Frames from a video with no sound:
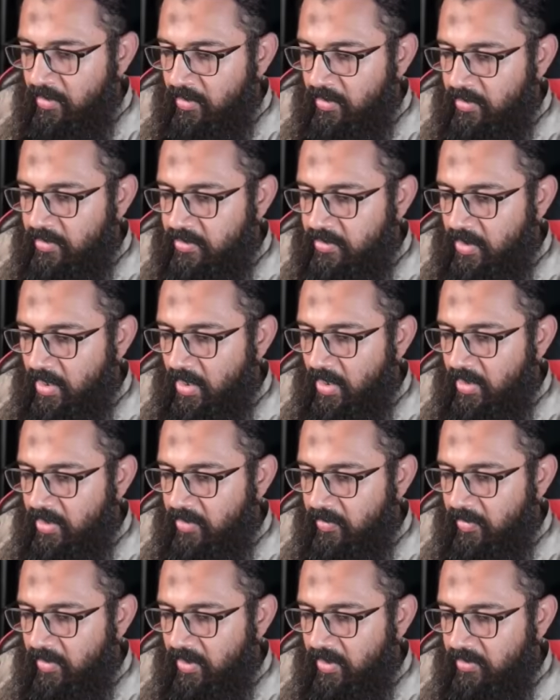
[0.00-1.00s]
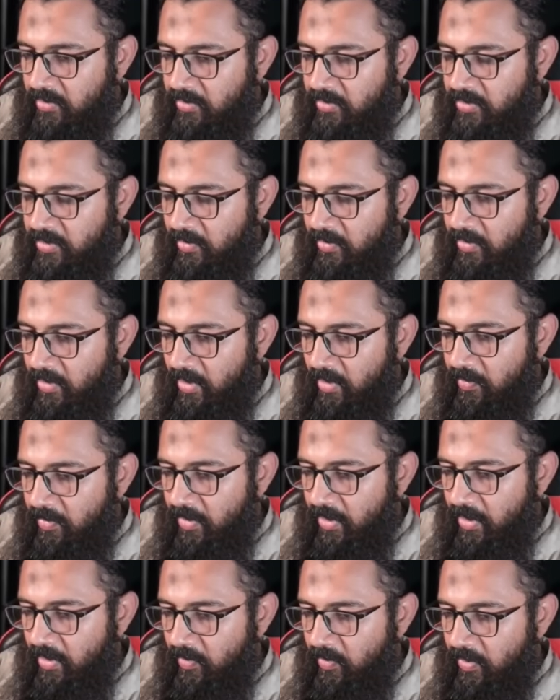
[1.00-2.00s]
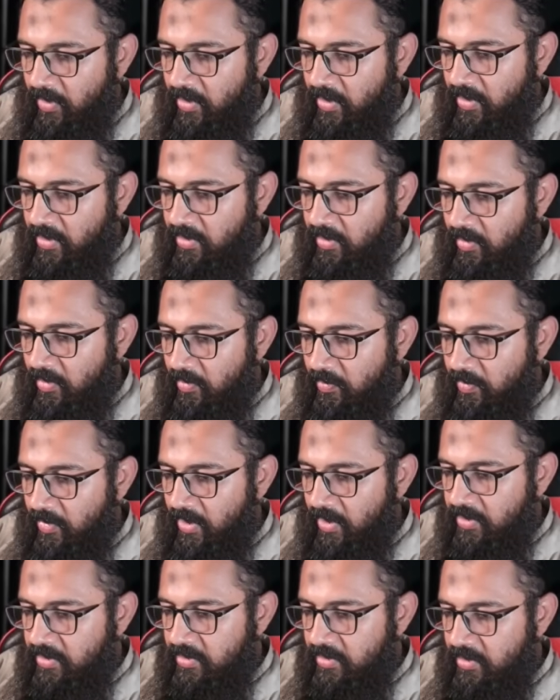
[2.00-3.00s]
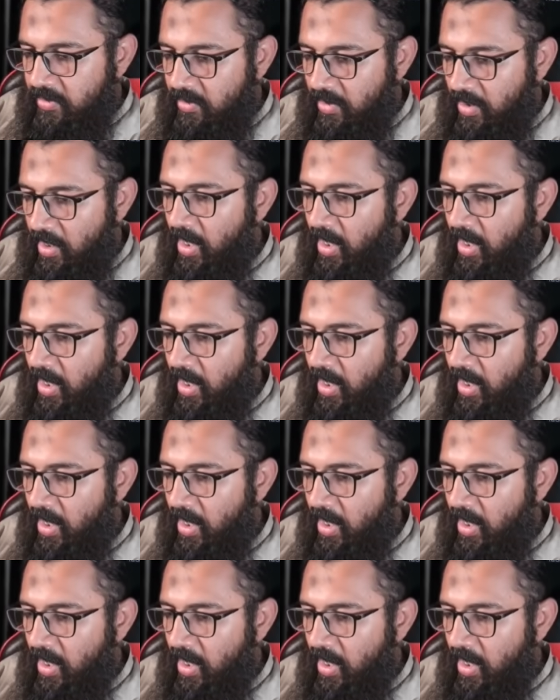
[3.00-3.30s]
Style HTML, then use the vanilla print with HTML best.